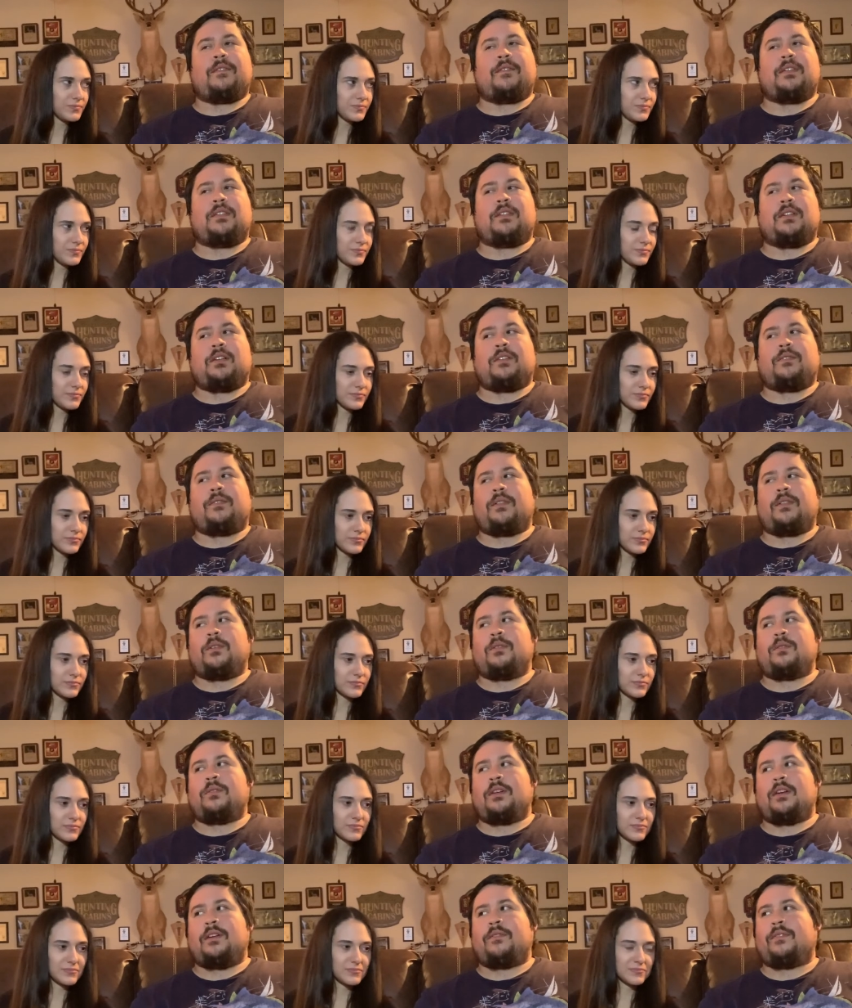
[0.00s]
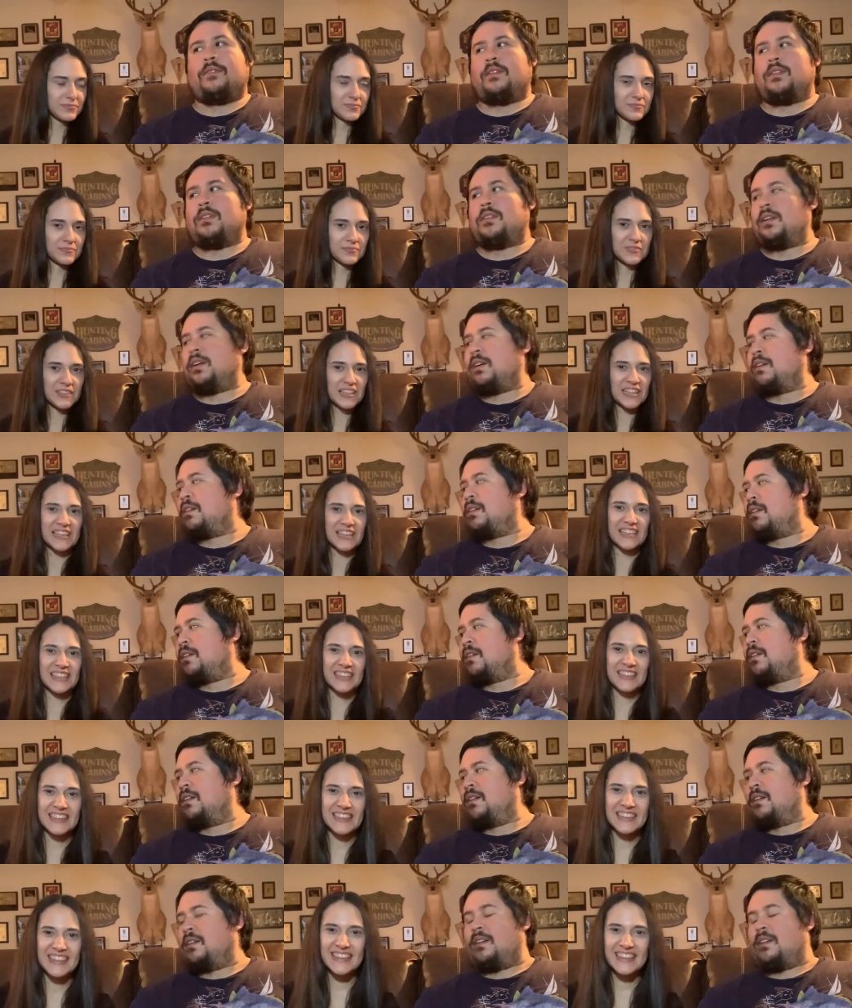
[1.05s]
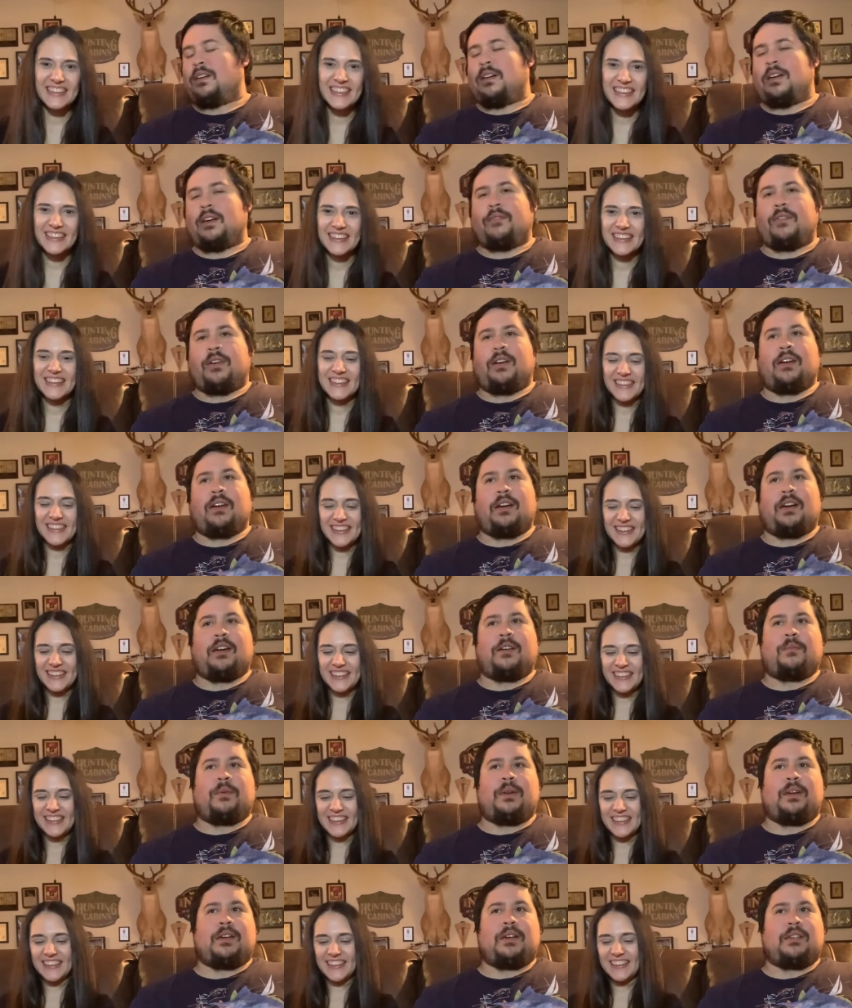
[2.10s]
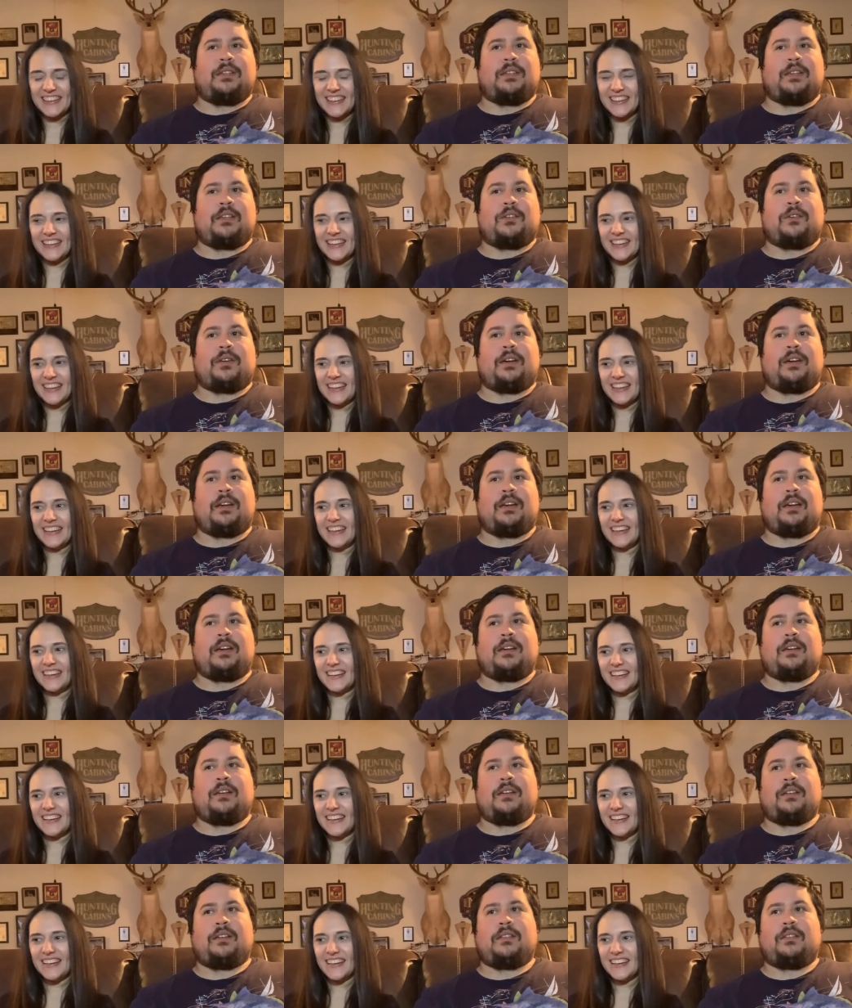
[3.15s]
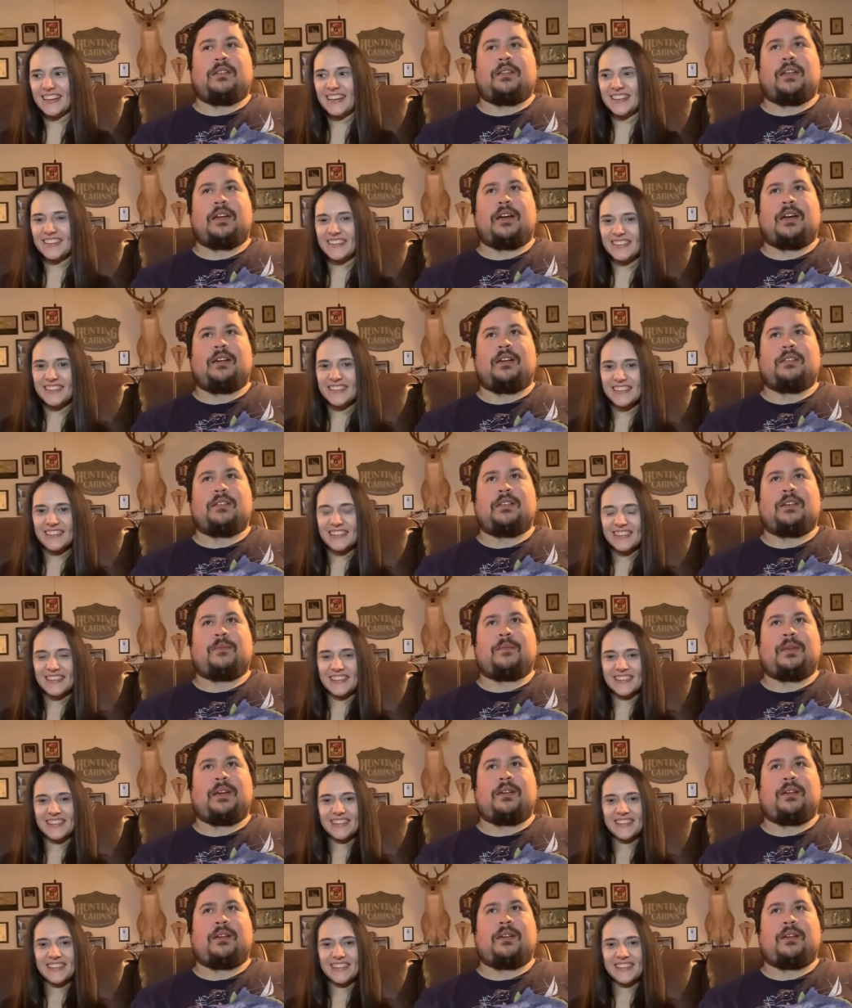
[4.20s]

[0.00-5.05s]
Speaker 1: to search for those efforts every night because they try to get into the house, and I'm like,